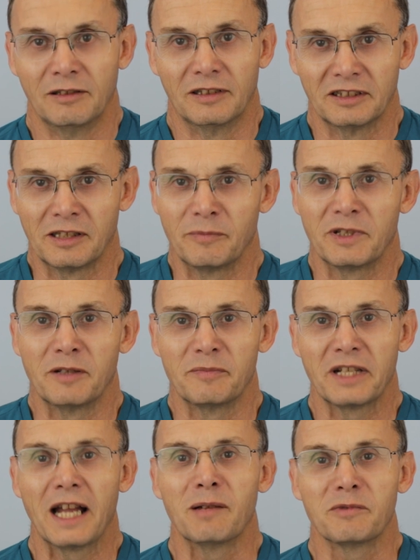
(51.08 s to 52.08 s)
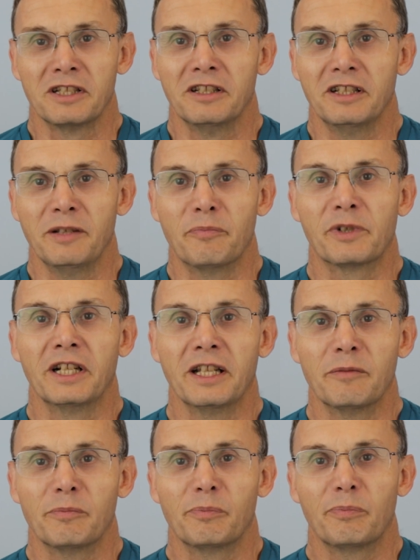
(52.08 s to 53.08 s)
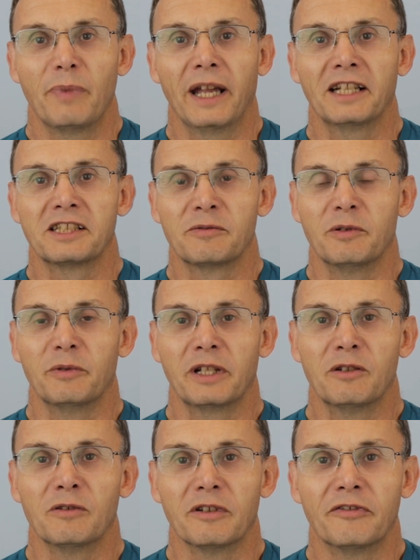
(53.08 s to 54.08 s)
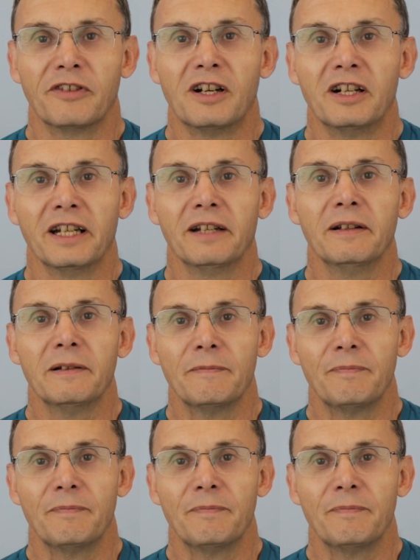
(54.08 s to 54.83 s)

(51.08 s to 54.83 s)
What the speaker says: sometimes absolutely brilliant pegs, what we call a flyer.